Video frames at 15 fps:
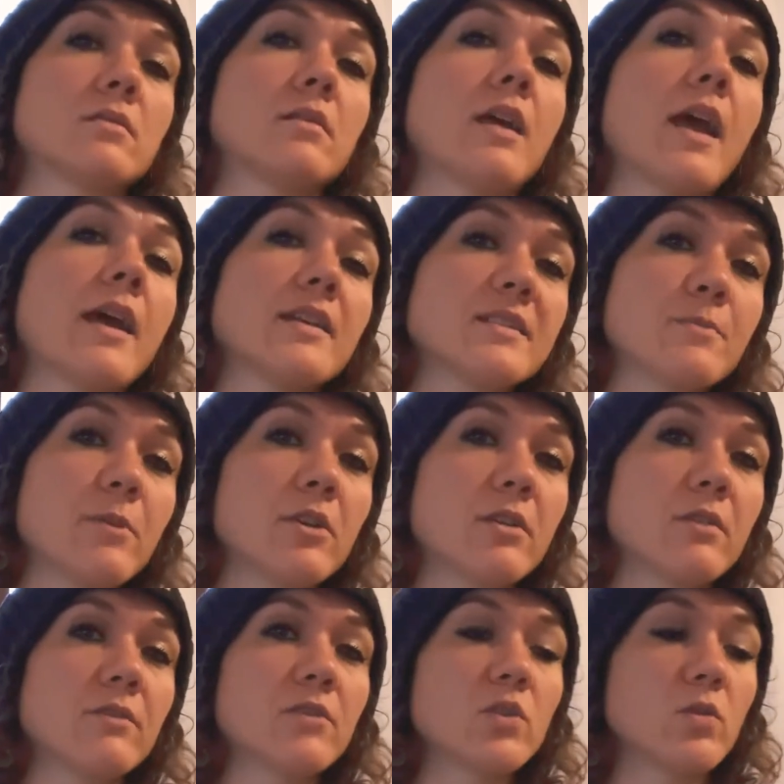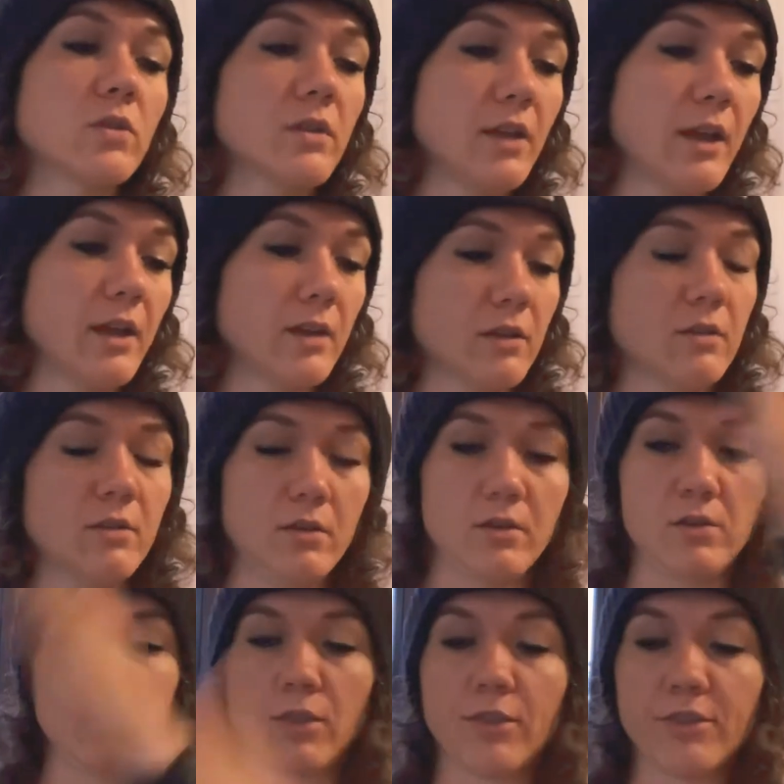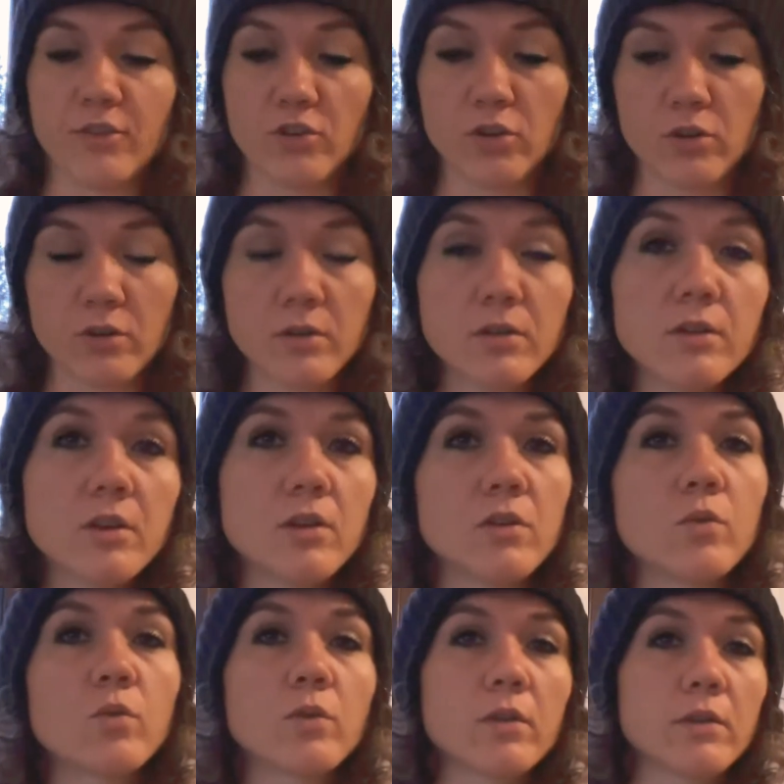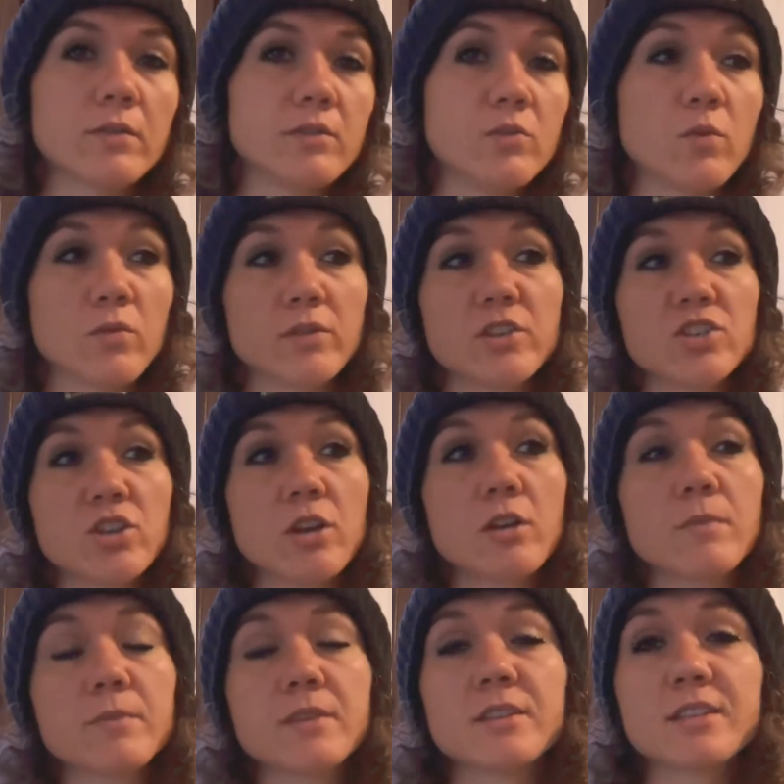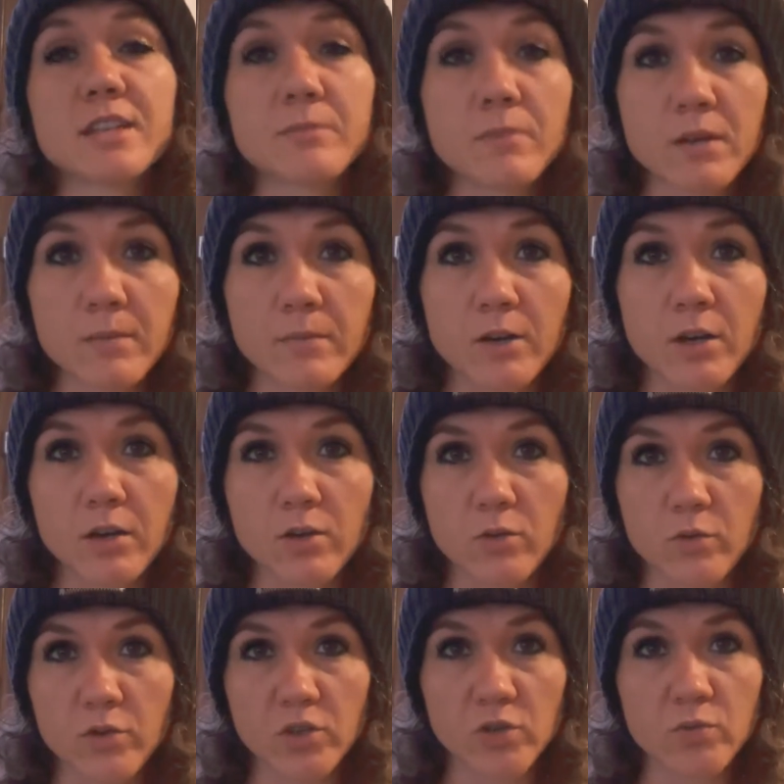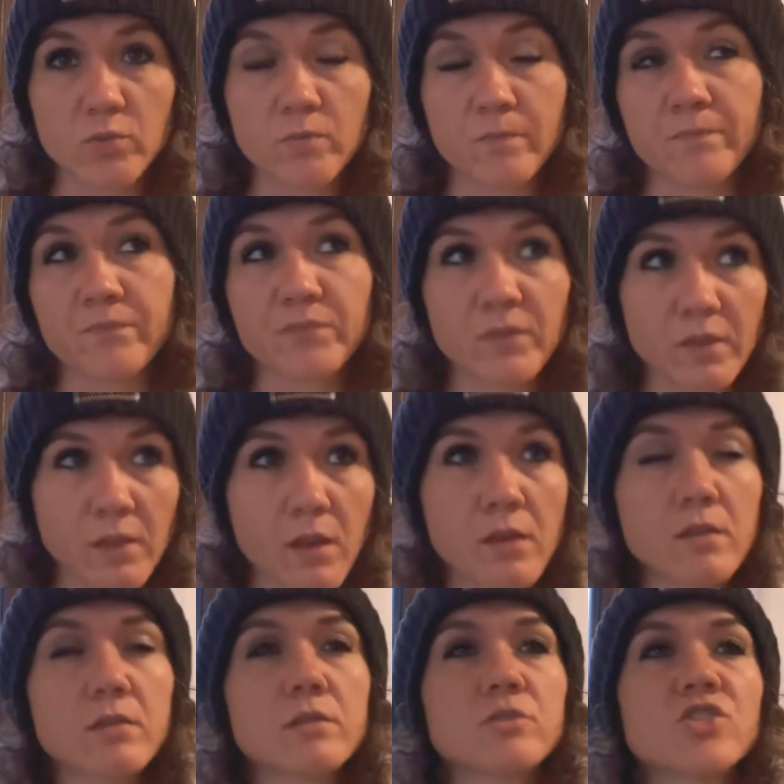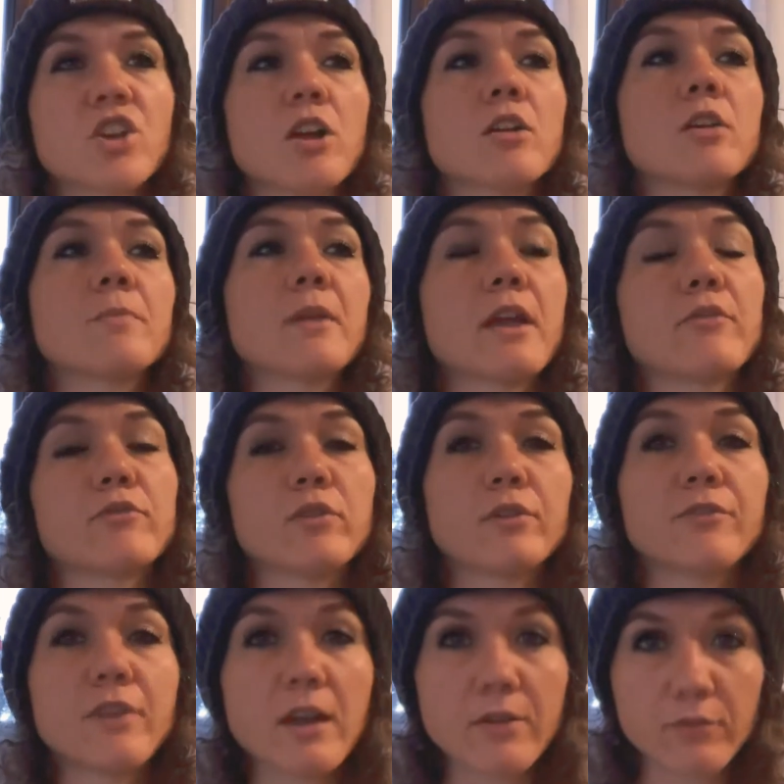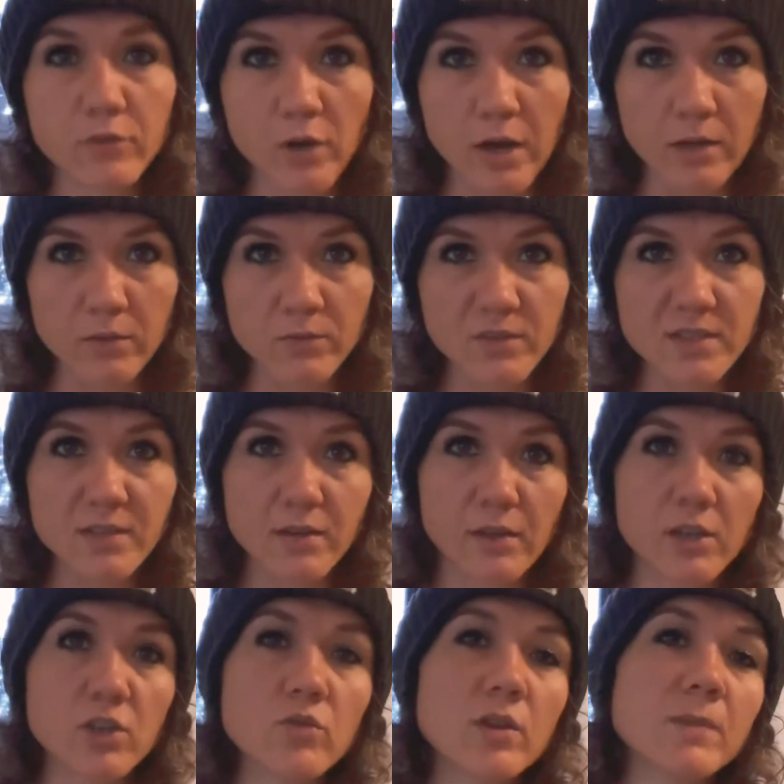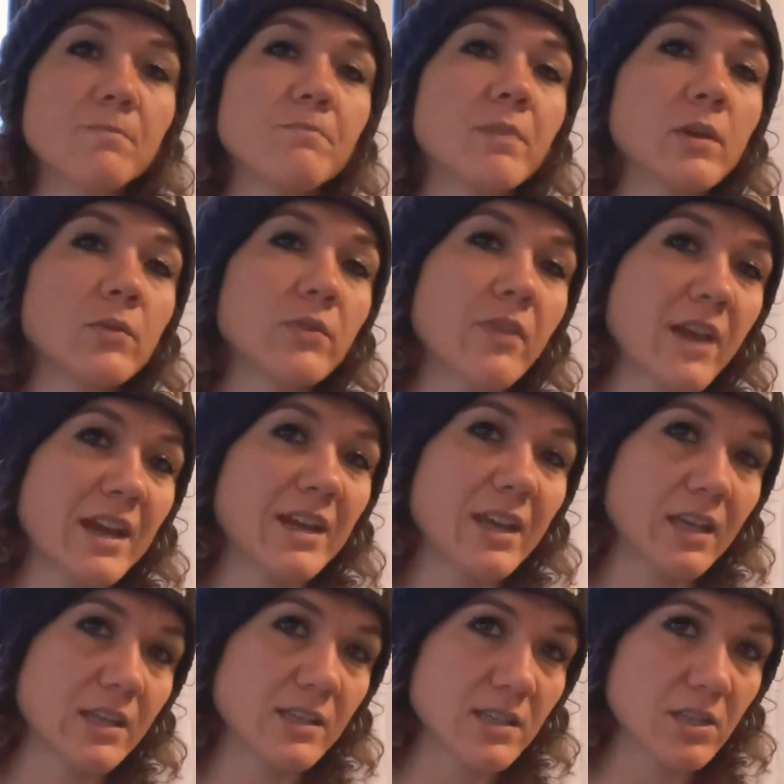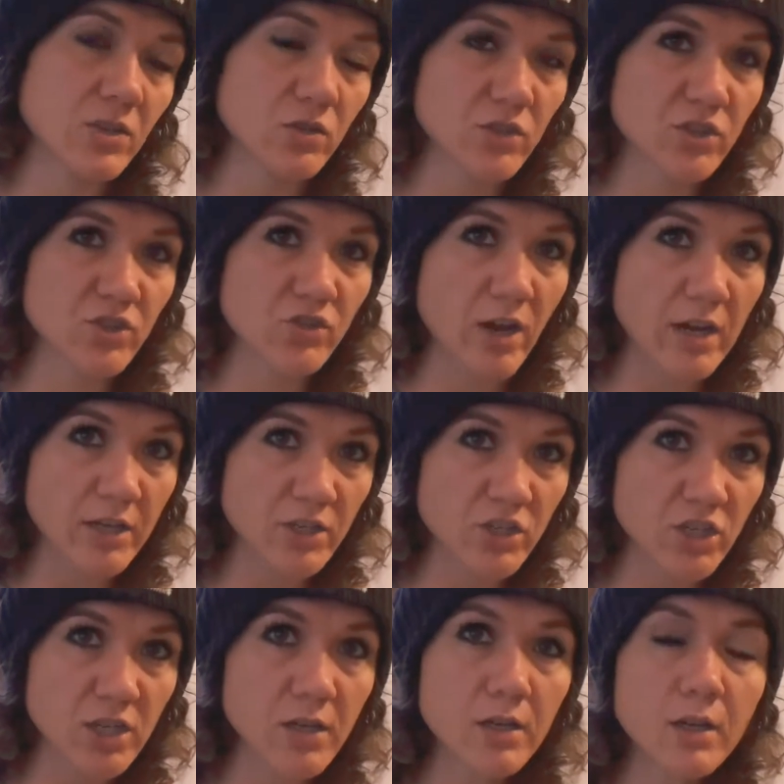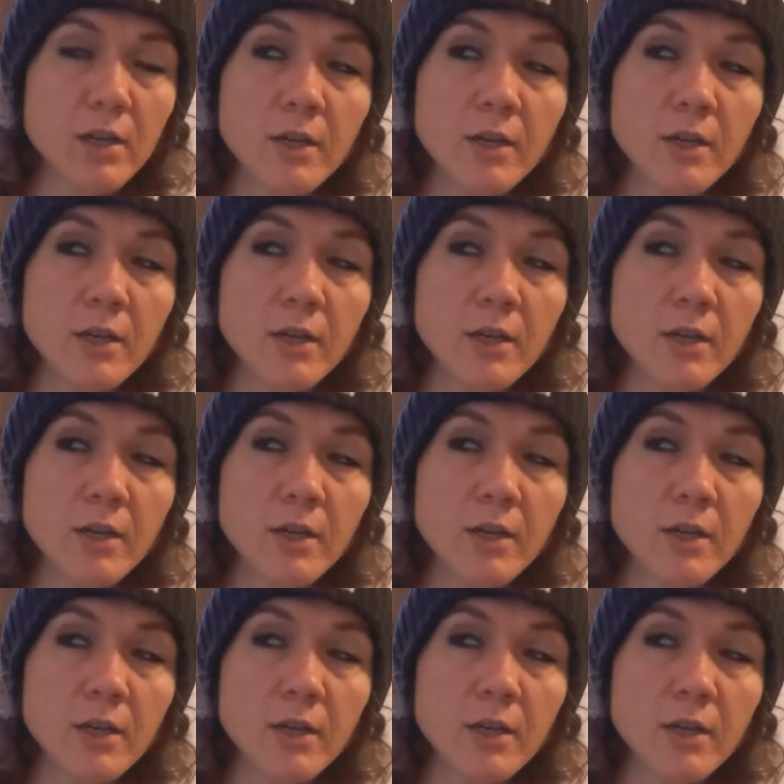as part of your like third, or you only chalk up at the 10-minute mark, or you chalk up every 5 rounds. Like you can build that into your strategy,